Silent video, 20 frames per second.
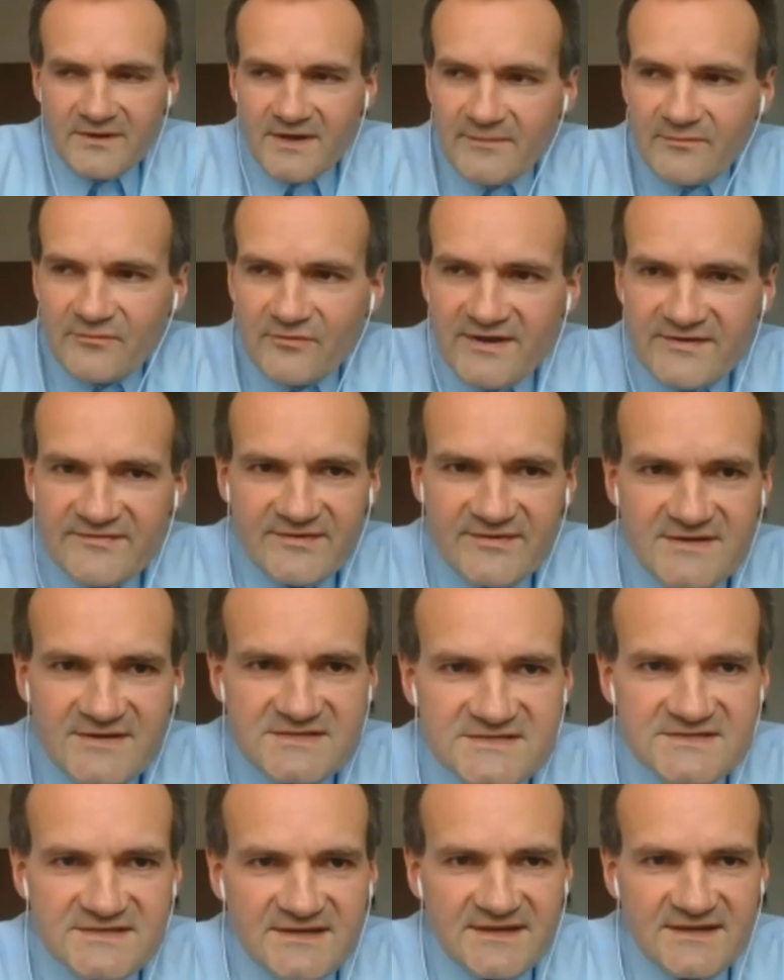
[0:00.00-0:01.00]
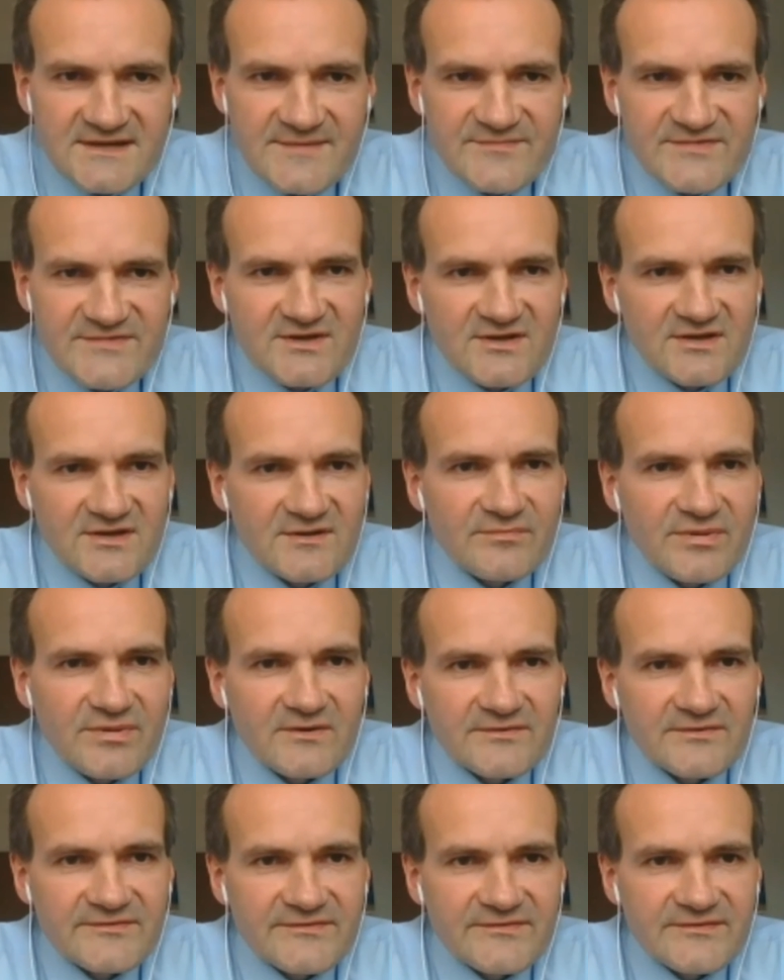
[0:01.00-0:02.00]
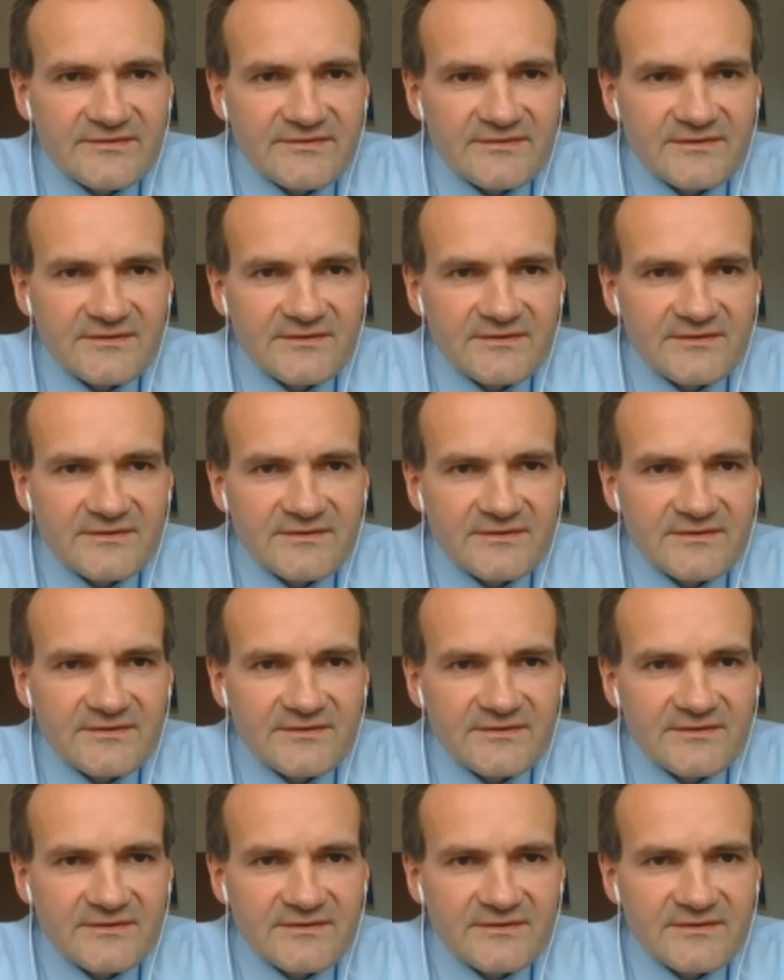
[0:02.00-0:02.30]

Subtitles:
I'm rather skeptical about